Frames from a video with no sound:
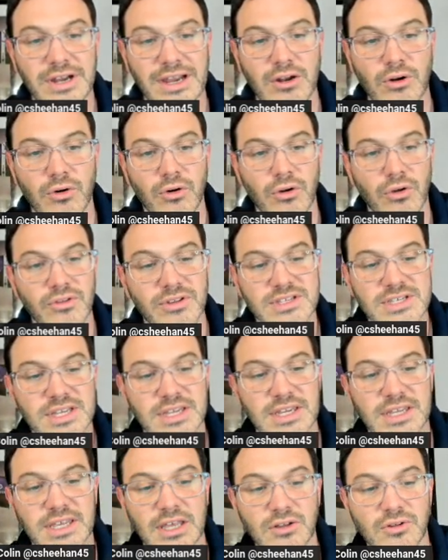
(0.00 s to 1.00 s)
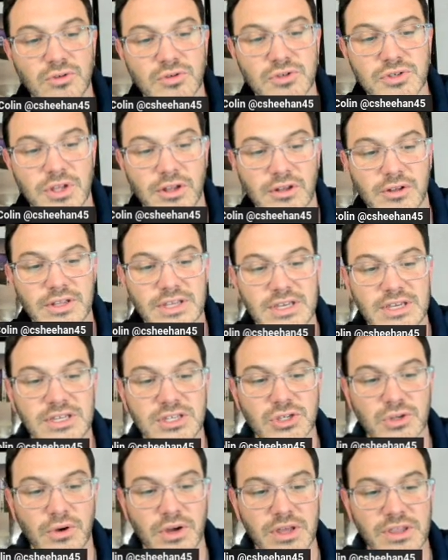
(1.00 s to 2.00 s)
I don't know that he's going to get loose on the lead,
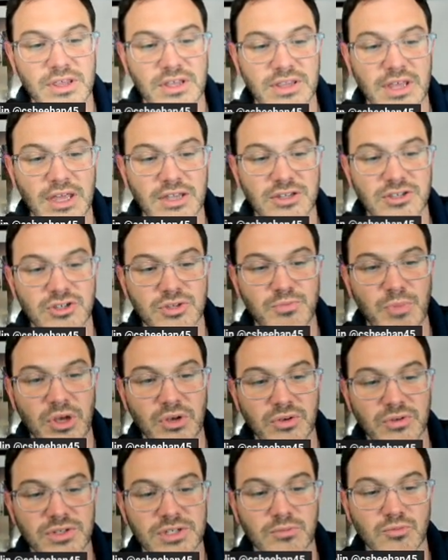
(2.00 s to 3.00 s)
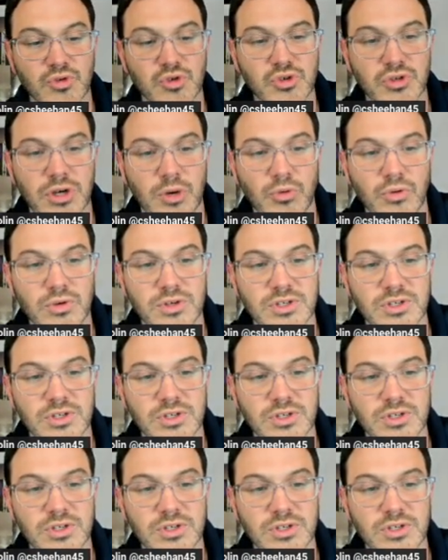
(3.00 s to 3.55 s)
so I think that spells him trouble.